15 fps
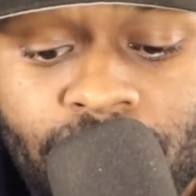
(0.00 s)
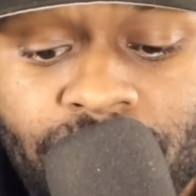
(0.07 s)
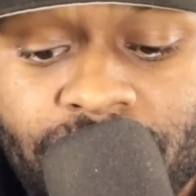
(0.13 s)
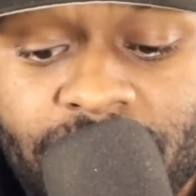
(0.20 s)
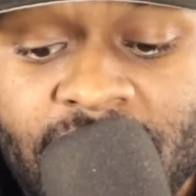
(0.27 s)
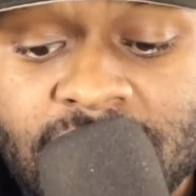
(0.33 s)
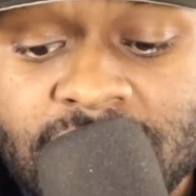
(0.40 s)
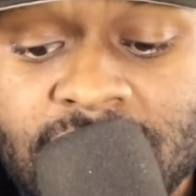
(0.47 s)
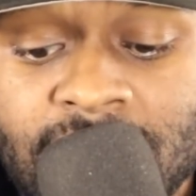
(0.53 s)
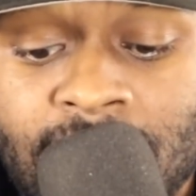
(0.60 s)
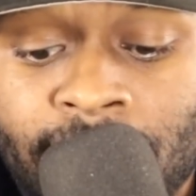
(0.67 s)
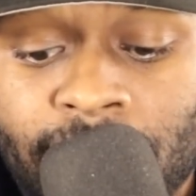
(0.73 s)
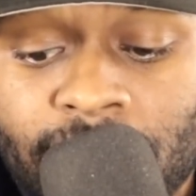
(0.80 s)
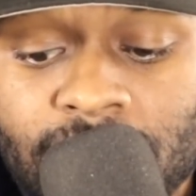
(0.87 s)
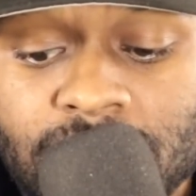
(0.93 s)
These
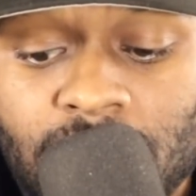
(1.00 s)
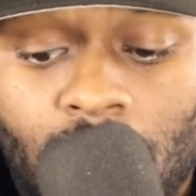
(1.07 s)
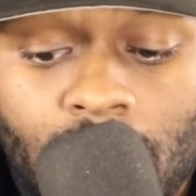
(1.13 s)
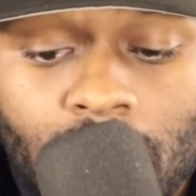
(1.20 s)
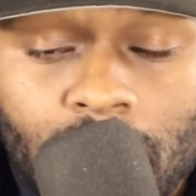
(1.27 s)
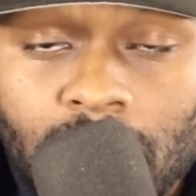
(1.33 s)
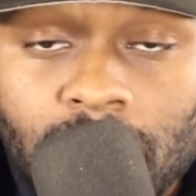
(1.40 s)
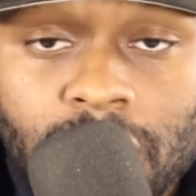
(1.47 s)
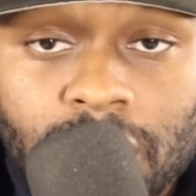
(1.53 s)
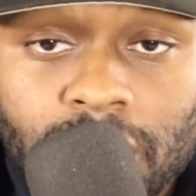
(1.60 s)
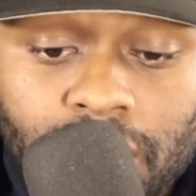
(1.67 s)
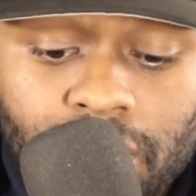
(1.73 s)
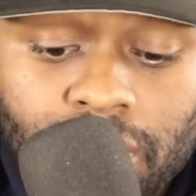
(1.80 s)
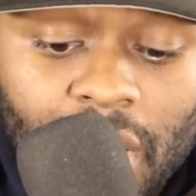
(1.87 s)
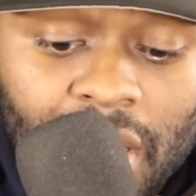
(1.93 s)
numbers are
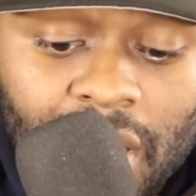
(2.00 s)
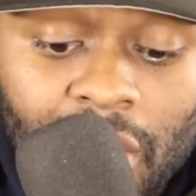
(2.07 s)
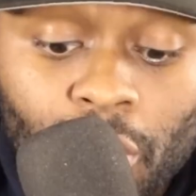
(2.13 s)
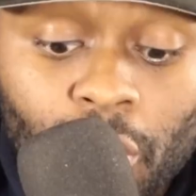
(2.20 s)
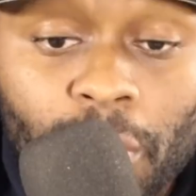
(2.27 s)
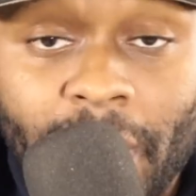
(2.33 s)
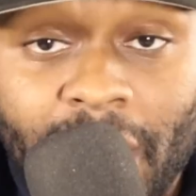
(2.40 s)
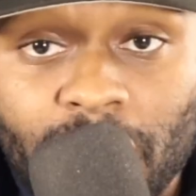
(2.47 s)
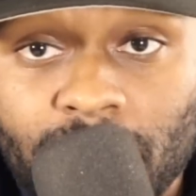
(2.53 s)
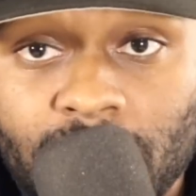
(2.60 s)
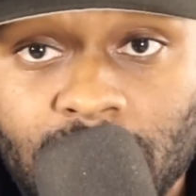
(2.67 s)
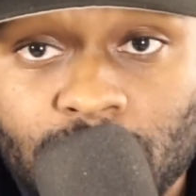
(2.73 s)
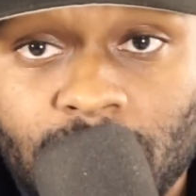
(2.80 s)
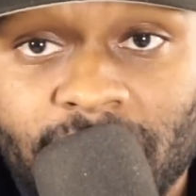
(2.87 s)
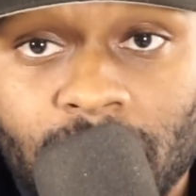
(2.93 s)
a little better
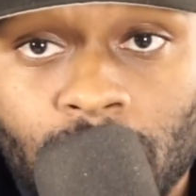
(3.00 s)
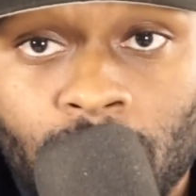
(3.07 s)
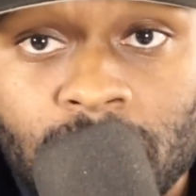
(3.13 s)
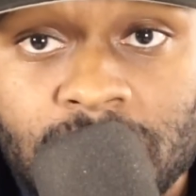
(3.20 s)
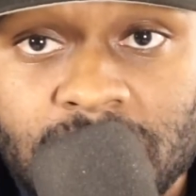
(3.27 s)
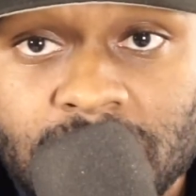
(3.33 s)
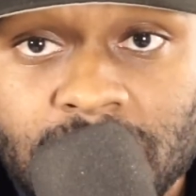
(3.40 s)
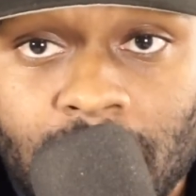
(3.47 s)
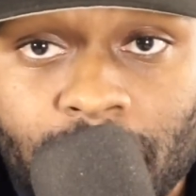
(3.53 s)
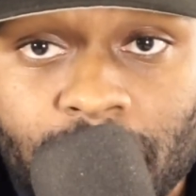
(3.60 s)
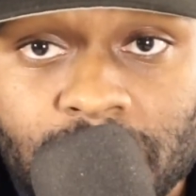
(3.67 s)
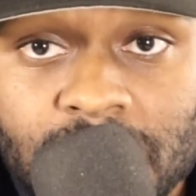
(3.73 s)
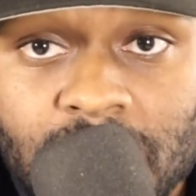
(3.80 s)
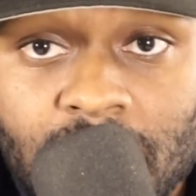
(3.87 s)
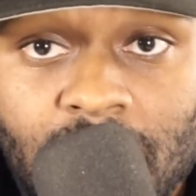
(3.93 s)
than Trevor Lawrence's
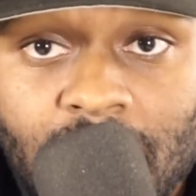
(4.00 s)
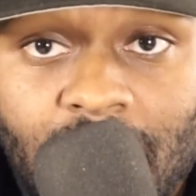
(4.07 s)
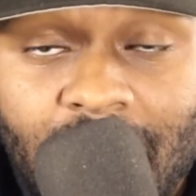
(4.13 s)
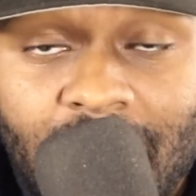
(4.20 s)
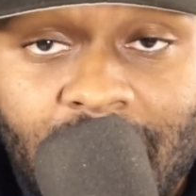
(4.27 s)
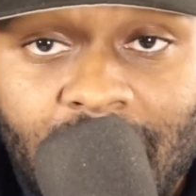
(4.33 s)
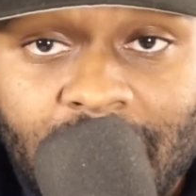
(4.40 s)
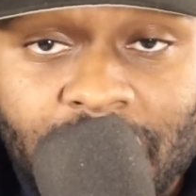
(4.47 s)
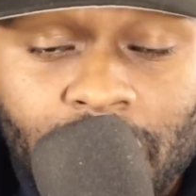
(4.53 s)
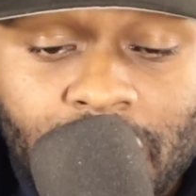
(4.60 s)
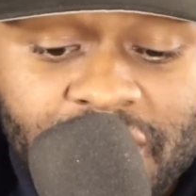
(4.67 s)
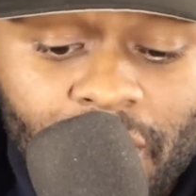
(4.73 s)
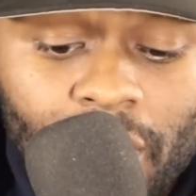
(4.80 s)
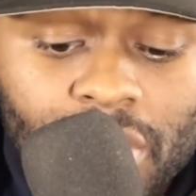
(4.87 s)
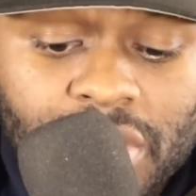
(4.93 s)
numbers,
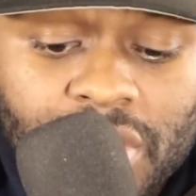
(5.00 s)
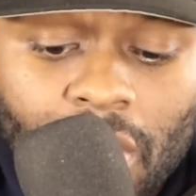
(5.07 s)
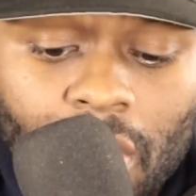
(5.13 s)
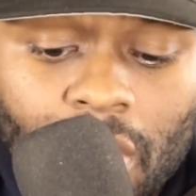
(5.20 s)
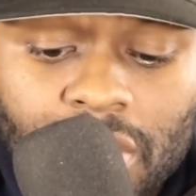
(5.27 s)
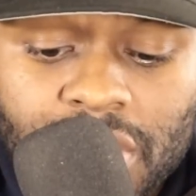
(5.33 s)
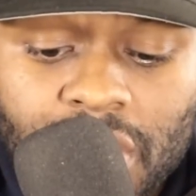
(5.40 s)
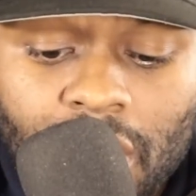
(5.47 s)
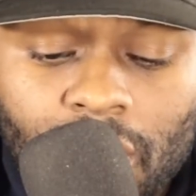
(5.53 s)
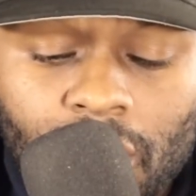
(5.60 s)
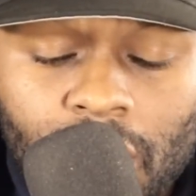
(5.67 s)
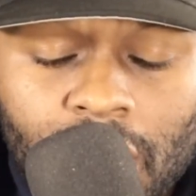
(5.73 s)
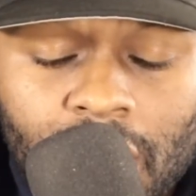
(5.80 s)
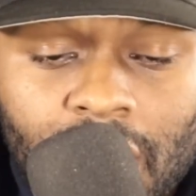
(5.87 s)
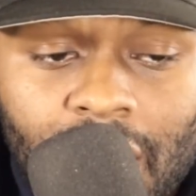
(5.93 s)
as far as yards
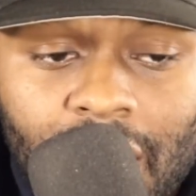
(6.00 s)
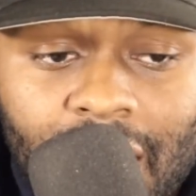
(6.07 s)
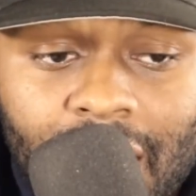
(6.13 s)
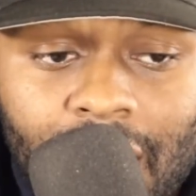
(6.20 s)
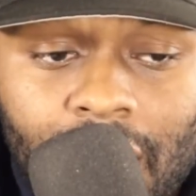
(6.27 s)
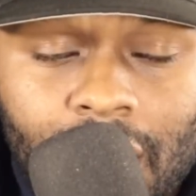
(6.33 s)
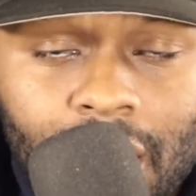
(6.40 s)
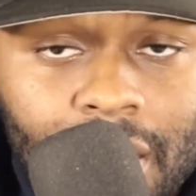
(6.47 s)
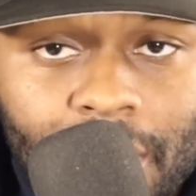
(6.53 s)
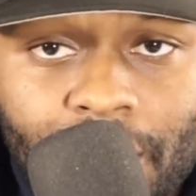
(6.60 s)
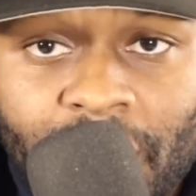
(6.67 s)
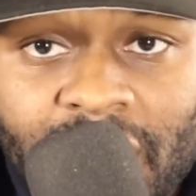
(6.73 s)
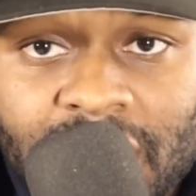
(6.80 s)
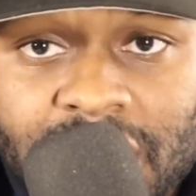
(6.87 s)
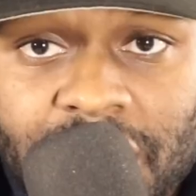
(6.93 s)
go.
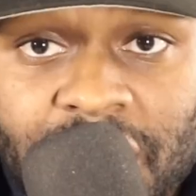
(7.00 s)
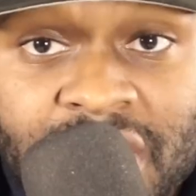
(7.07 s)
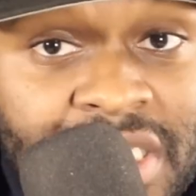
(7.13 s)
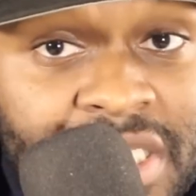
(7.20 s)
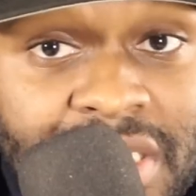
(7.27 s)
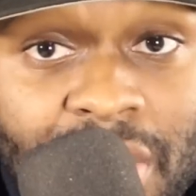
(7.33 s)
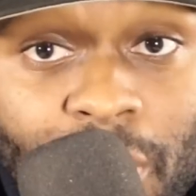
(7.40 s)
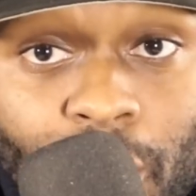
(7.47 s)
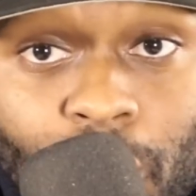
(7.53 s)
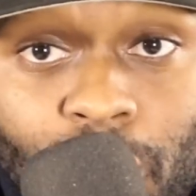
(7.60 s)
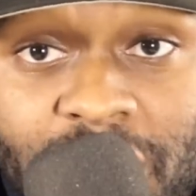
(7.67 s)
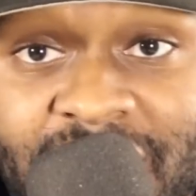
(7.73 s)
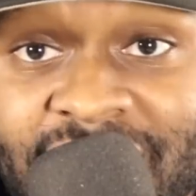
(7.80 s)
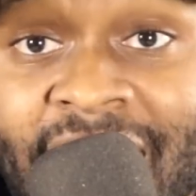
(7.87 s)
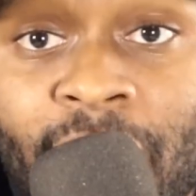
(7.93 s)
But this is
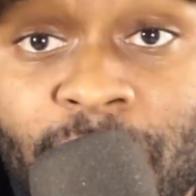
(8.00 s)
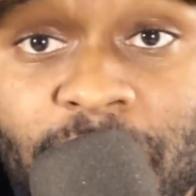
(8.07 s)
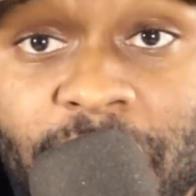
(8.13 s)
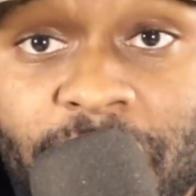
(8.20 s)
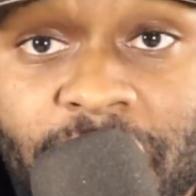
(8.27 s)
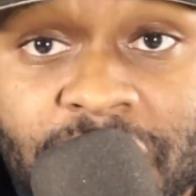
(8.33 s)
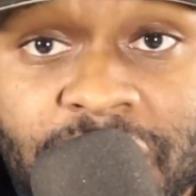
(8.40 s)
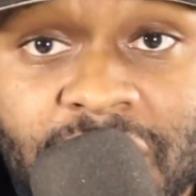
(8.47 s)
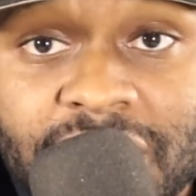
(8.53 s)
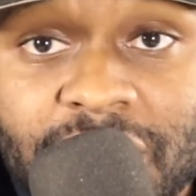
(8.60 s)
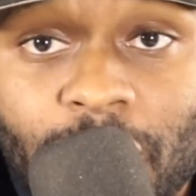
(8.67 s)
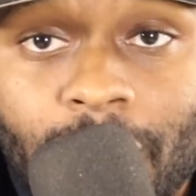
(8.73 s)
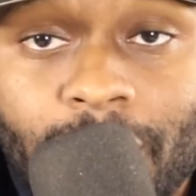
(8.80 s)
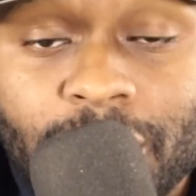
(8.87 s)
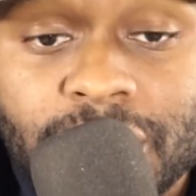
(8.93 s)
the down year in
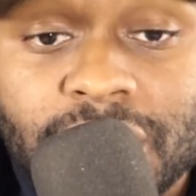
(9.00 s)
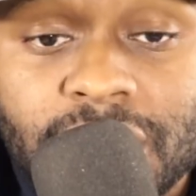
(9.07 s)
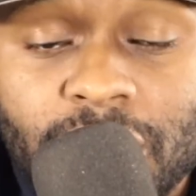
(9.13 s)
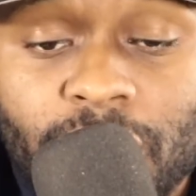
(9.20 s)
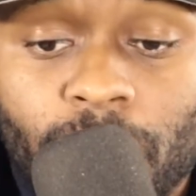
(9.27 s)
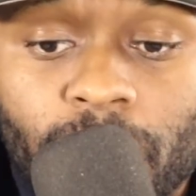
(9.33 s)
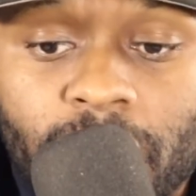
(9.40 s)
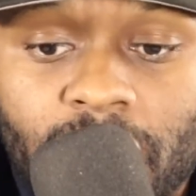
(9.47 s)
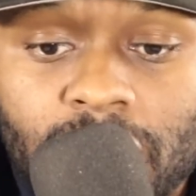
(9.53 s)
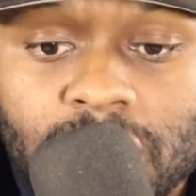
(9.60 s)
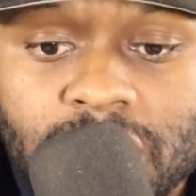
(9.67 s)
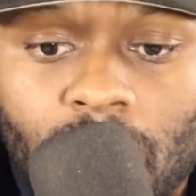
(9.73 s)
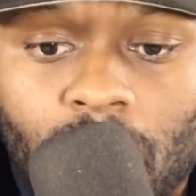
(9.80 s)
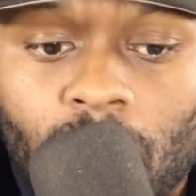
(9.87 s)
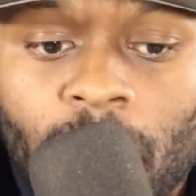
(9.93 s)
Justin Herbert's career.
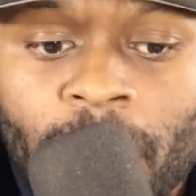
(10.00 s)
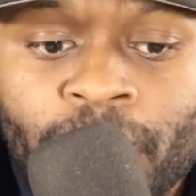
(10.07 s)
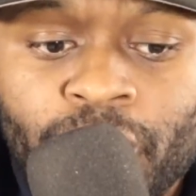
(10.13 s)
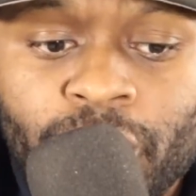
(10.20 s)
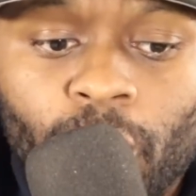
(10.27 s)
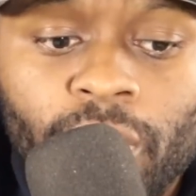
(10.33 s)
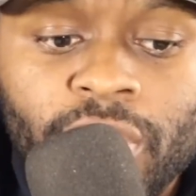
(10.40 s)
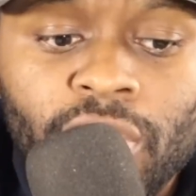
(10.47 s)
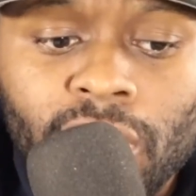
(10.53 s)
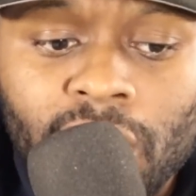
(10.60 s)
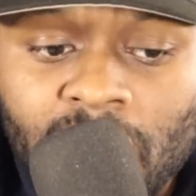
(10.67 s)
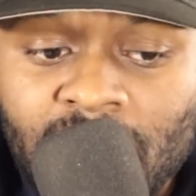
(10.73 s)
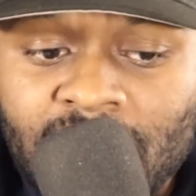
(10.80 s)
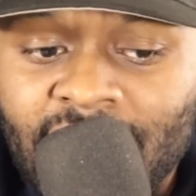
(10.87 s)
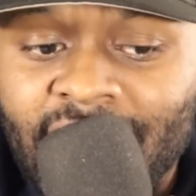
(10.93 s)
So when you're
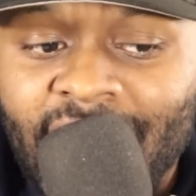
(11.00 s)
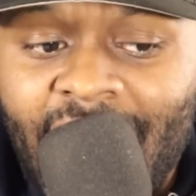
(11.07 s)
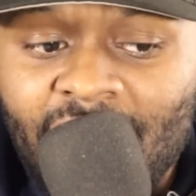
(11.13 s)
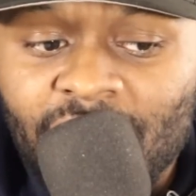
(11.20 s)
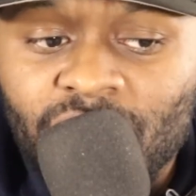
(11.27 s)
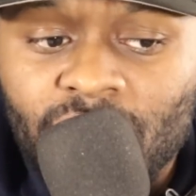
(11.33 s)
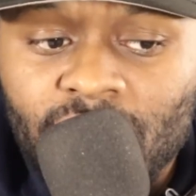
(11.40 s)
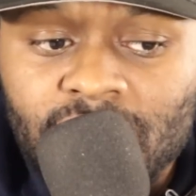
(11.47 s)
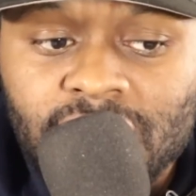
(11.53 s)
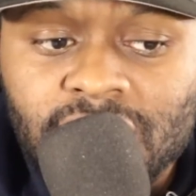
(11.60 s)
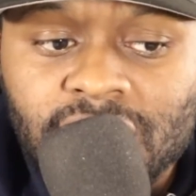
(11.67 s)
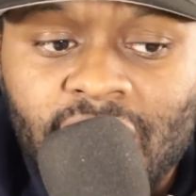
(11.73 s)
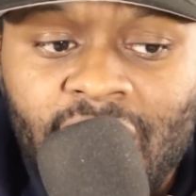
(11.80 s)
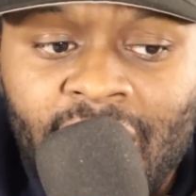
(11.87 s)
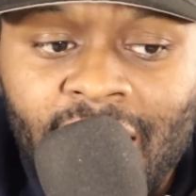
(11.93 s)
looking at
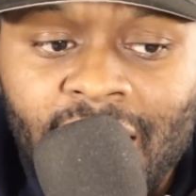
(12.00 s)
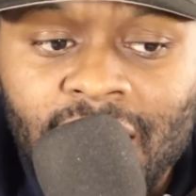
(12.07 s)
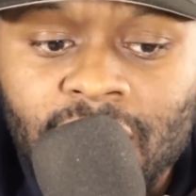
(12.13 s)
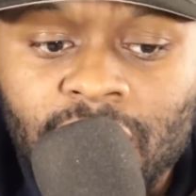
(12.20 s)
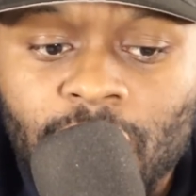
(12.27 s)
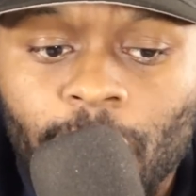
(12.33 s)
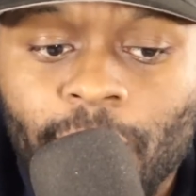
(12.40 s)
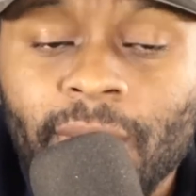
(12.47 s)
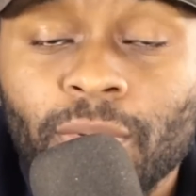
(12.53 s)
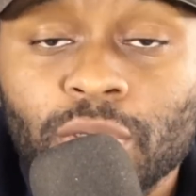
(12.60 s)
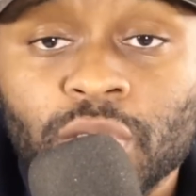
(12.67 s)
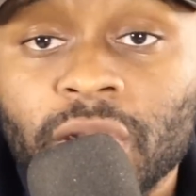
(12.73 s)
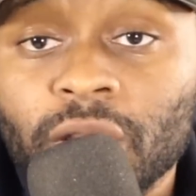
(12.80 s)
this and, people are trying